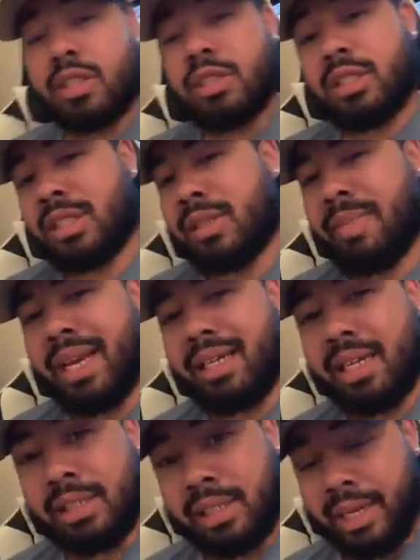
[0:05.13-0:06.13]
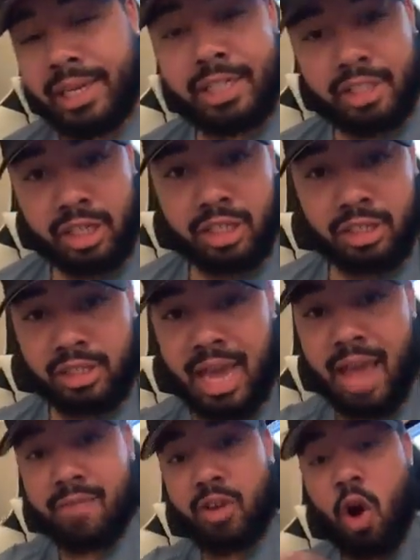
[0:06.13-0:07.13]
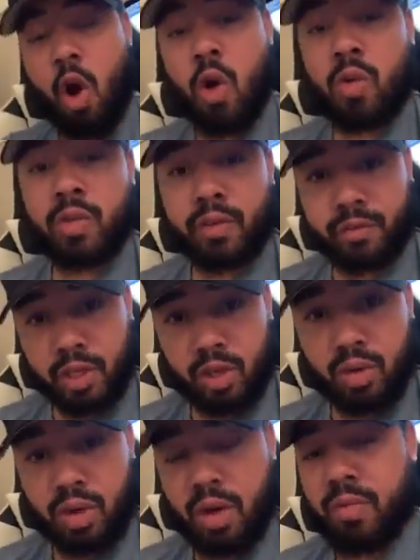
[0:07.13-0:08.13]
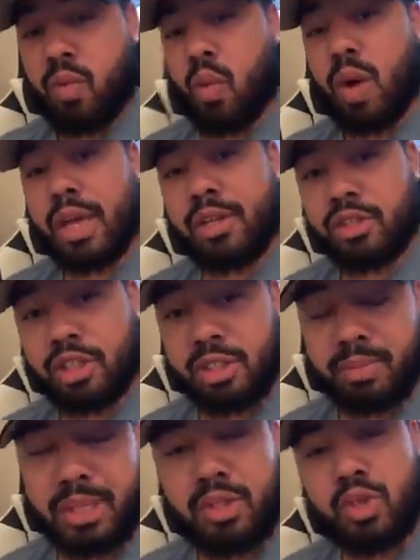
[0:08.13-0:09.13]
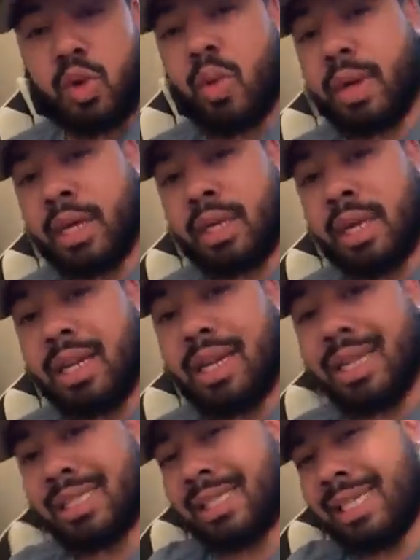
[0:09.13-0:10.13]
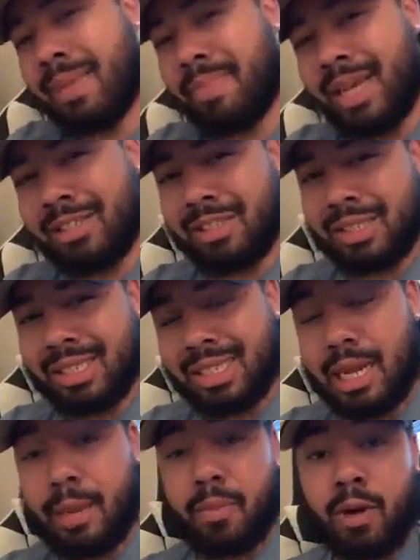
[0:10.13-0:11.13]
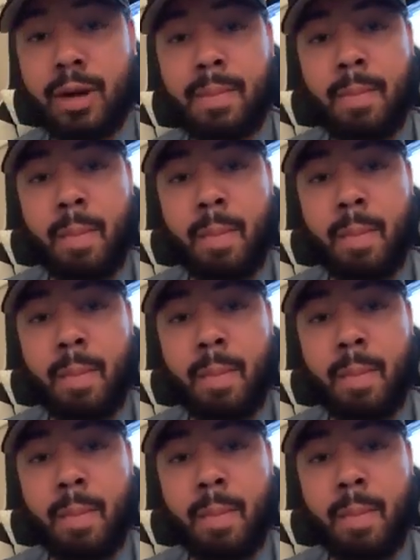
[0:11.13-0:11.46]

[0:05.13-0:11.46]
Just to make things easier, just to have an overview of what you should be doing, like step after step, right?